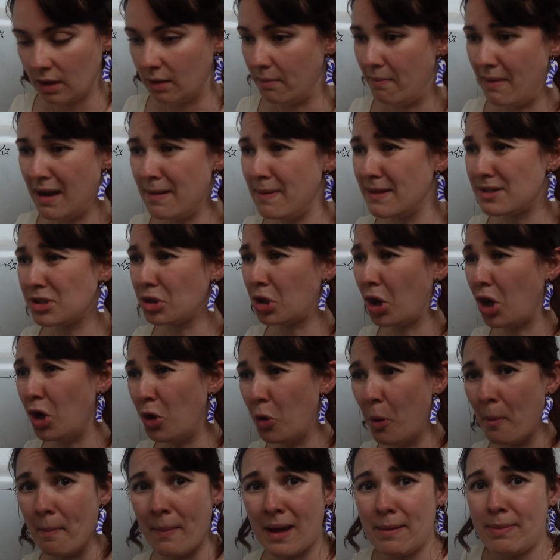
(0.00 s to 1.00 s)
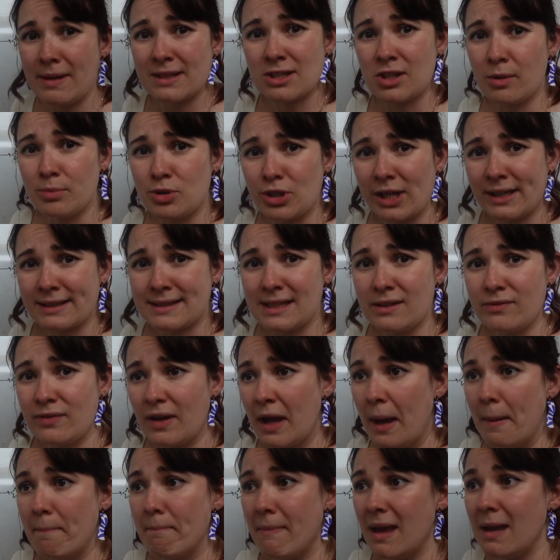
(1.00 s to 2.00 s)
Maybe it's a goal, maybe it's an objective,
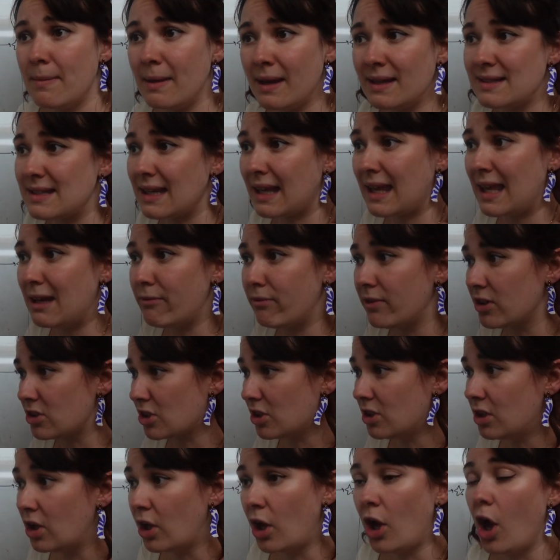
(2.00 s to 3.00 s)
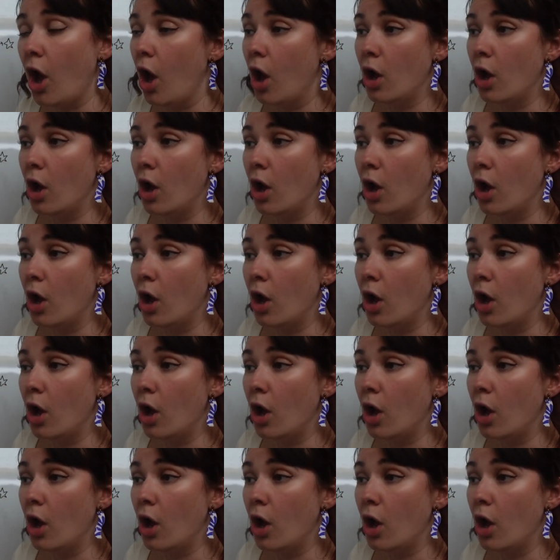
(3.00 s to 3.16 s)
maybe it's a key result.